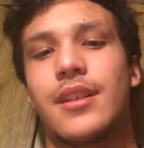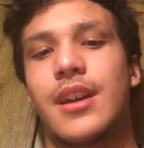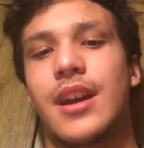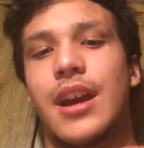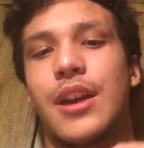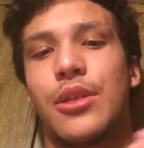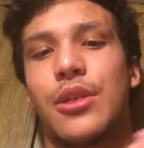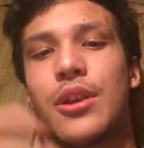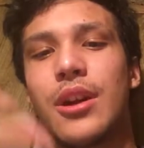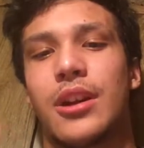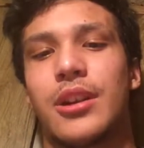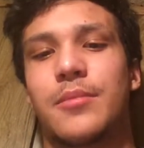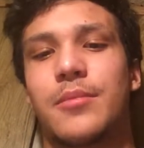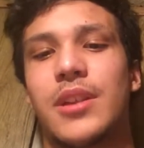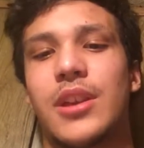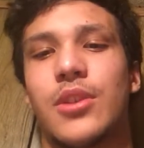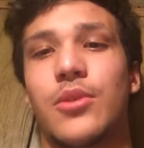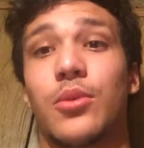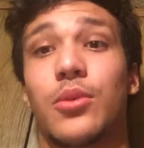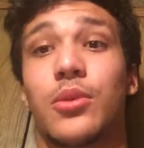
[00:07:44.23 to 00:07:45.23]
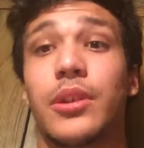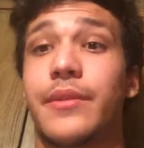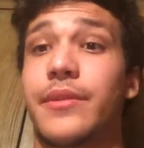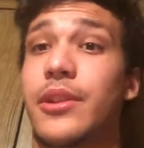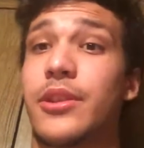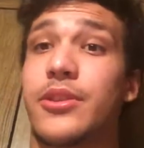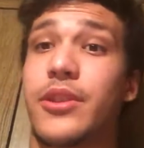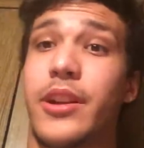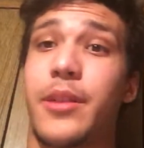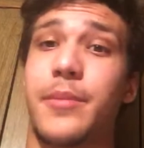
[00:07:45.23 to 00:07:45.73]
I thought it'd be cool if
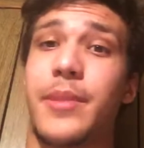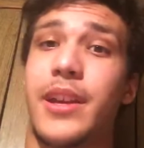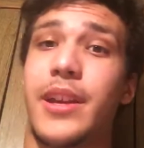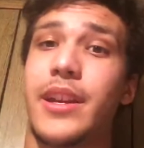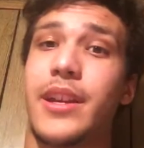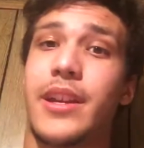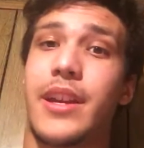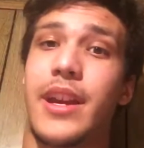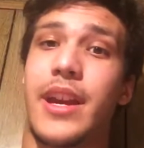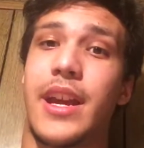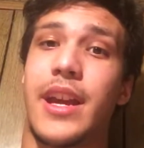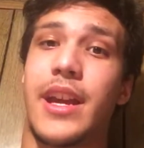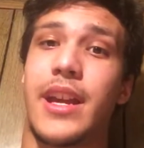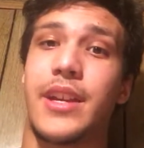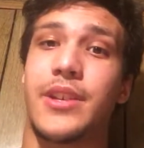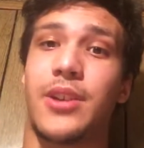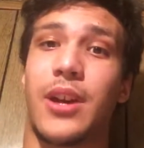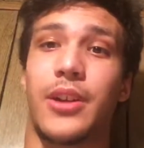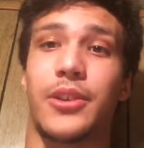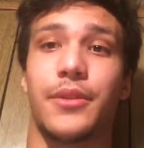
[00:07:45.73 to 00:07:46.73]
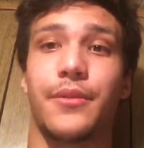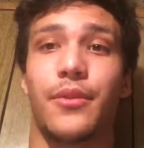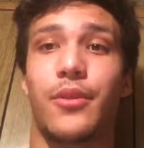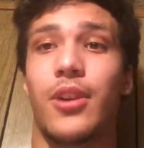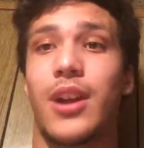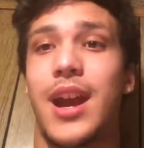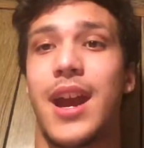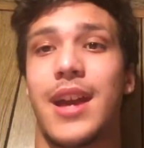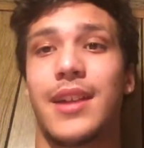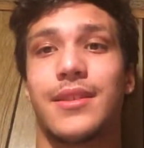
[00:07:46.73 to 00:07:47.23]
you're trying to be a child of
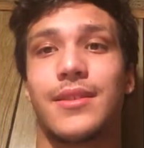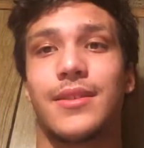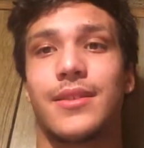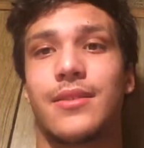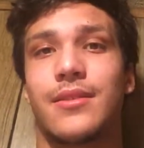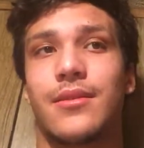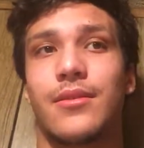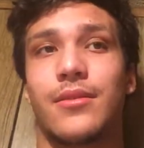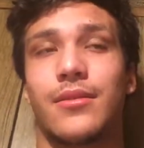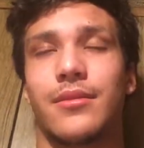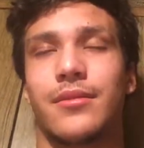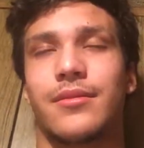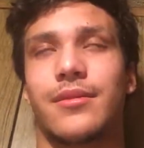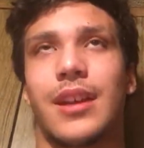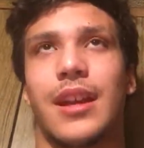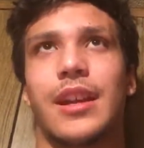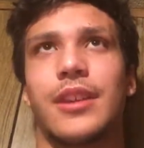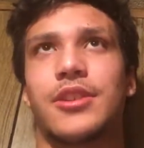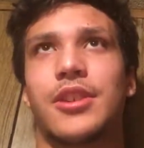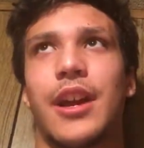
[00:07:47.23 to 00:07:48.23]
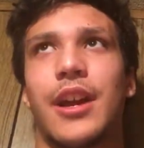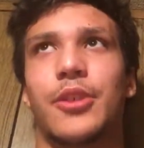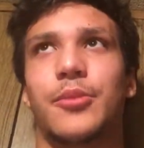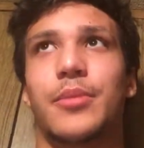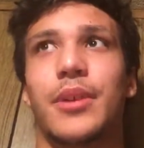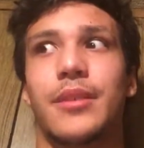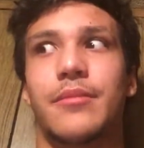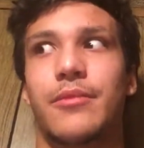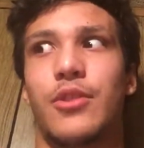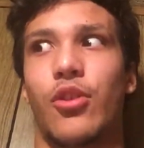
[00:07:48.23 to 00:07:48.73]
graz'zt, or not a child,
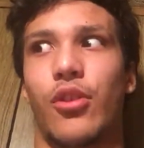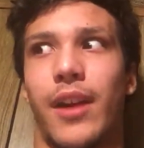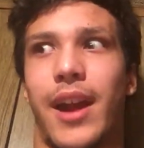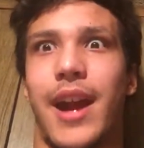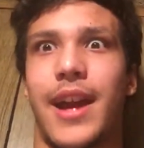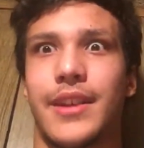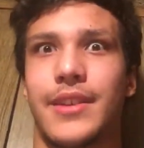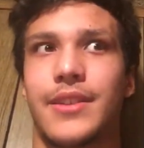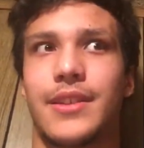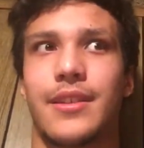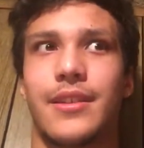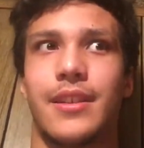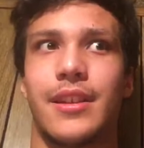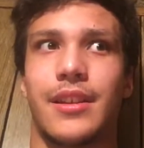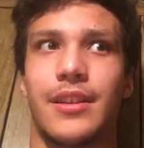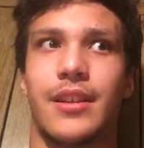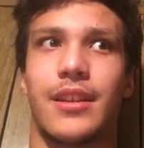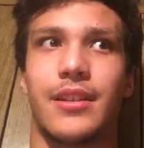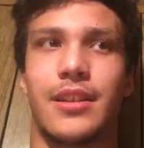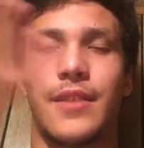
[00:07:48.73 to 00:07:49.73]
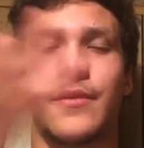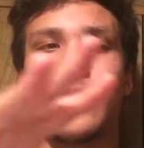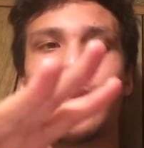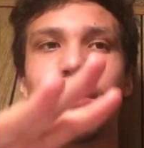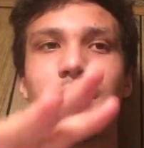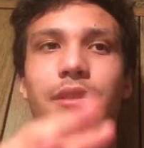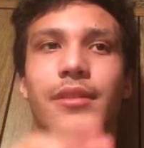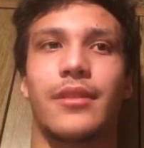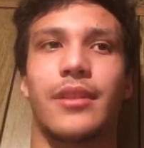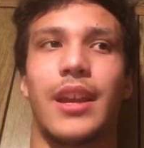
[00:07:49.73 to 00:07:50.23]
but graz'zt in a
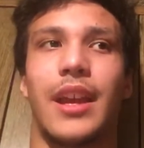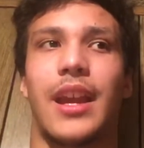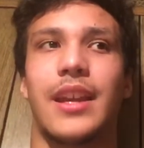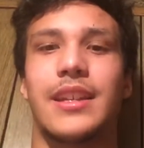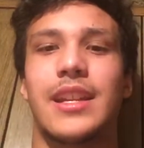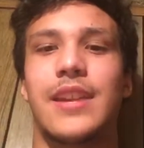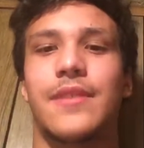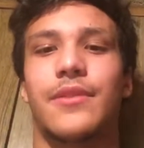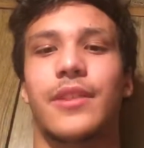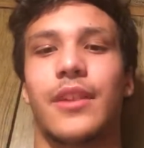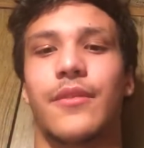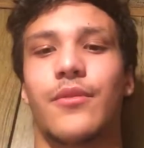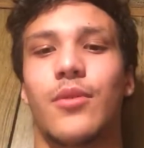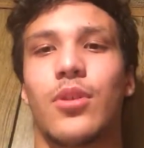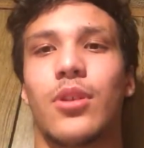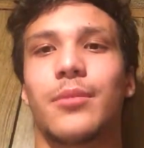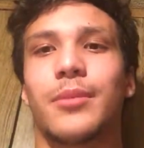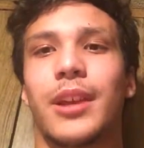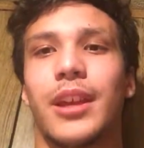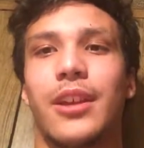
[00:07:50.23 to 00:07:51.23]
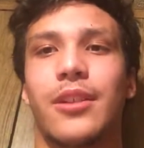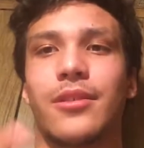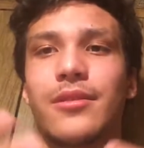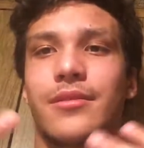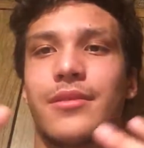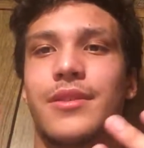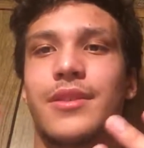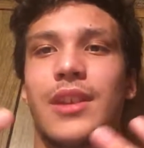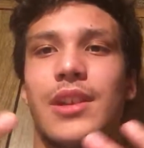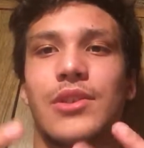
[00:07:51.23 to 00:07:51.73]
different, like a tiefling form, like
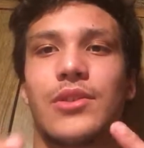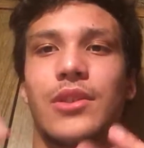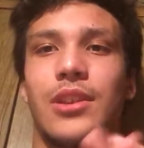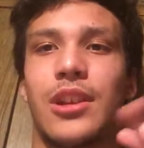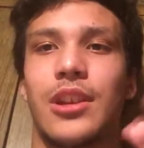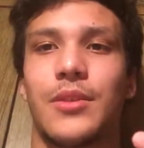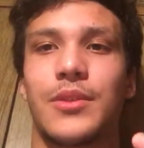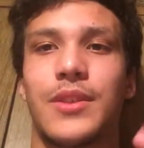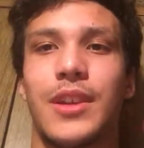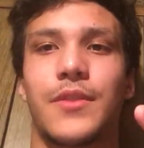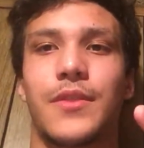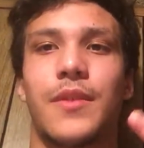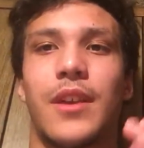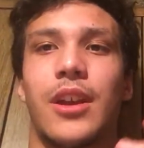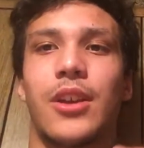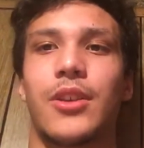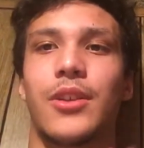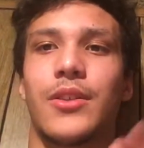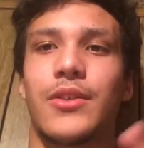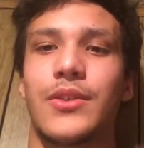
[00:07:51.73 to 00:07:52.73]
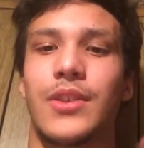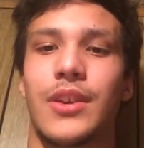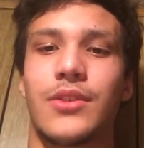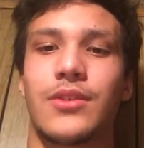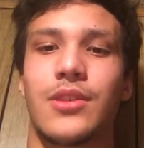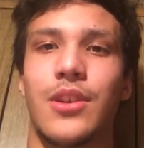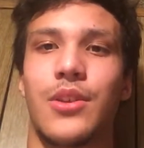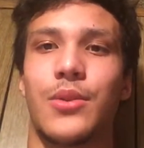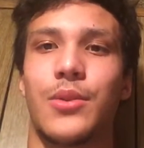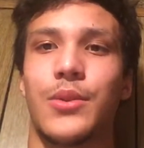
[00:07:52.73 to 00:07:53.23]
you're essentially, you know, 6 fingers,
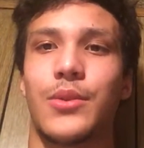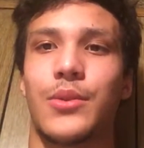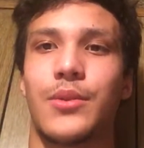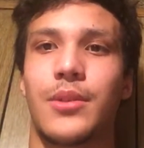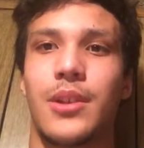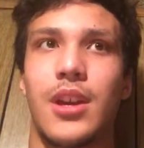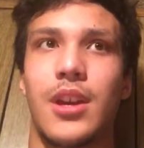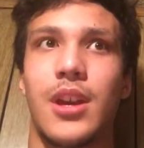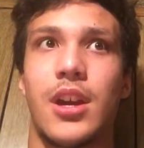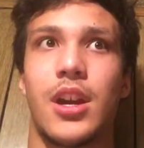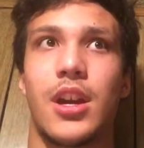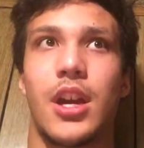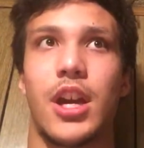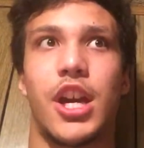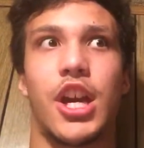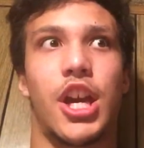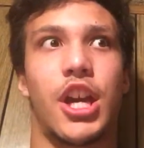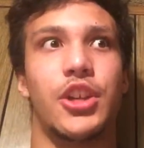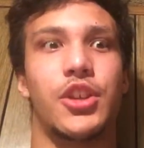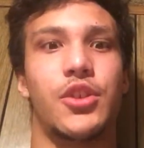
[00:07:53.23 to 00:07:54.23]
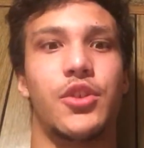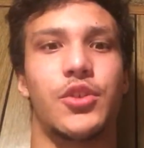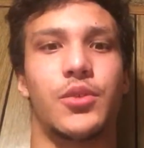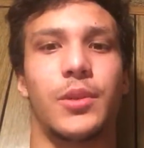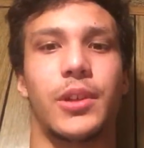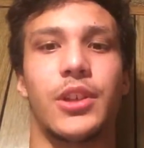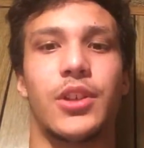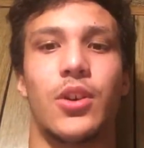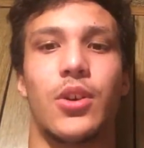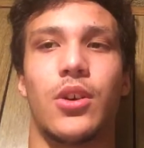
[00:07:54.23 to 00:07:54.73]
6 toes,
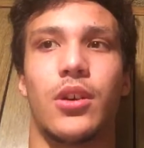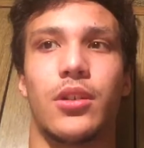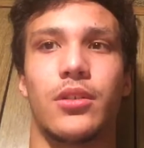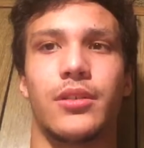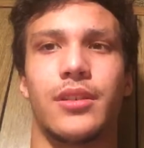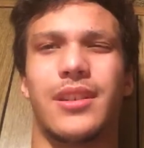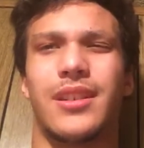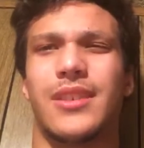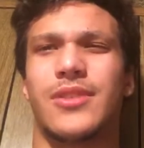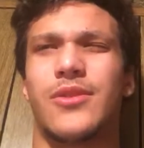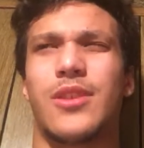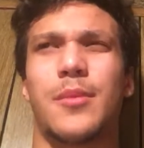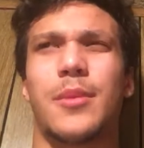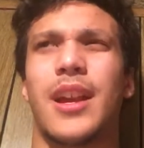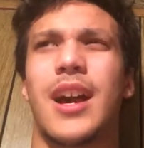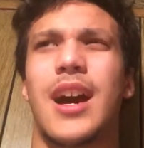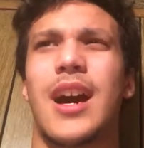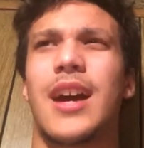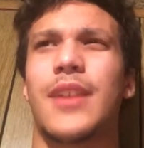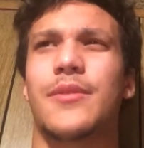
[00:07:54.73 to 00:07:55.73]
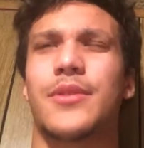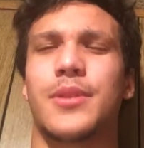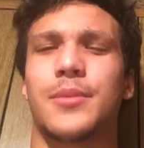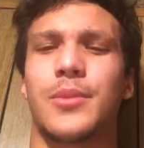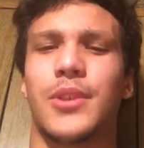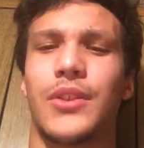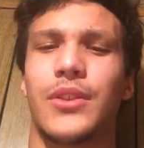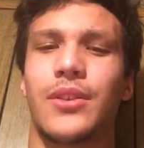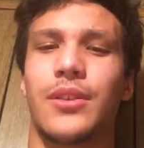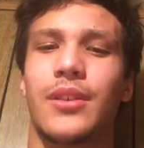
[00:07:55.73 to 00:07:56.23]
unusually tall, extremely hot for
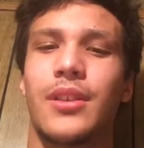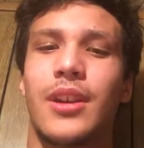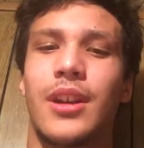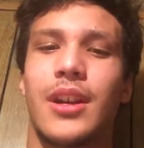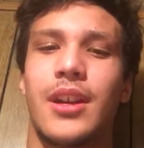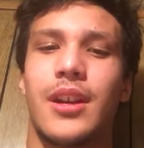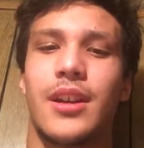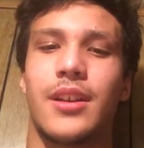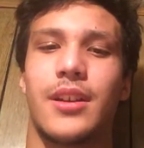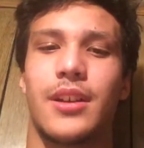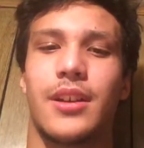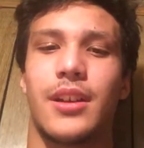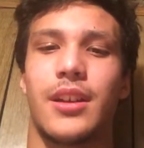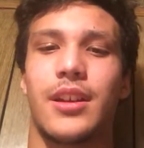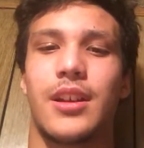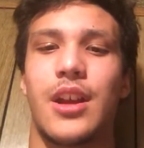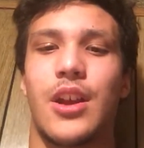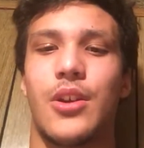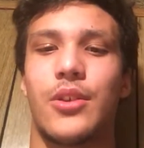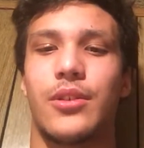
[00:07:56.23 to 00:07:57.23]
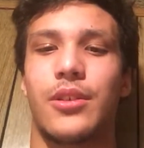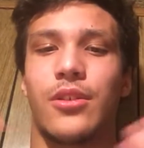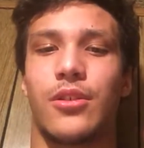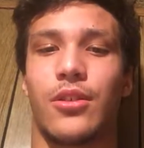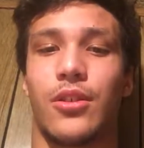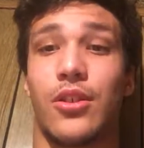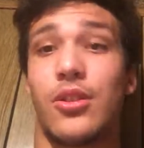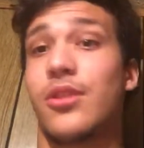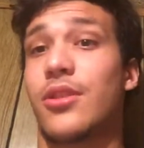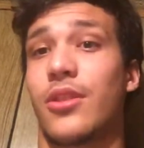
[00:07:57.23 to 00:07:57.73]
some reason. You know,
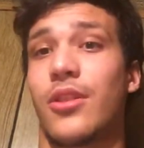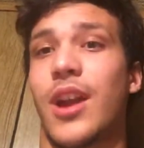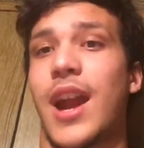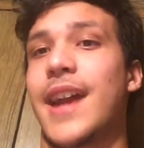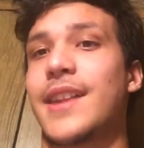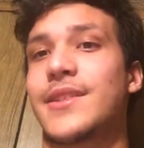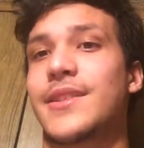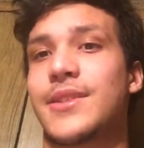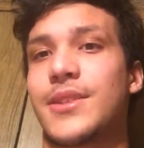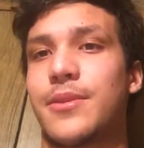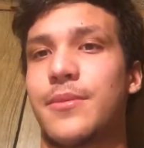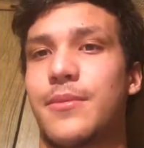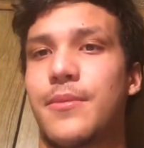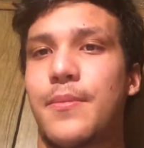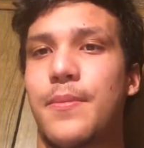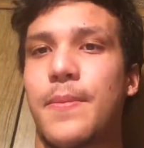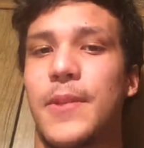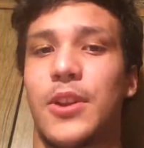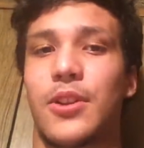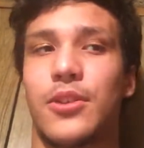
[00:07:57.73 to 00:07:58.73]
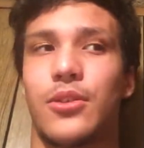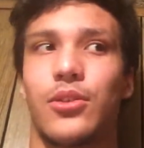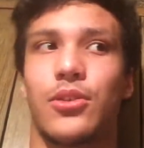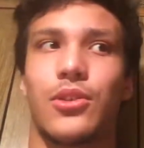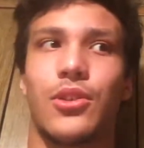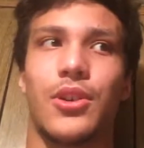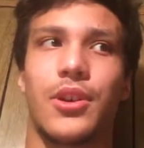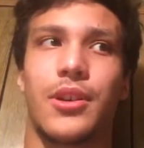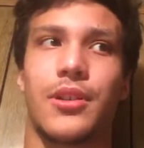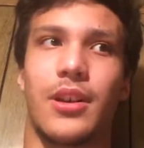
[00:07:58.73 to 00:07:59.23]
you're graz'zt. You're going
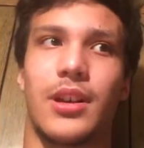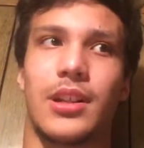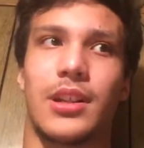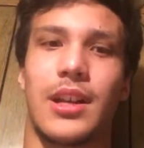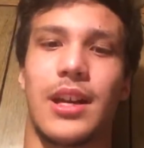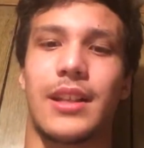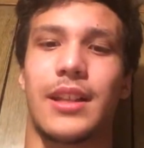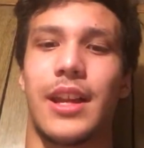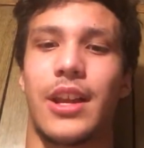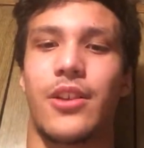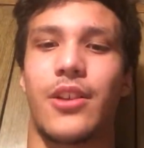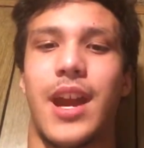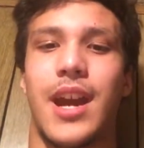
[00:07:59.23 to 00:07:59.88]
to look a lot like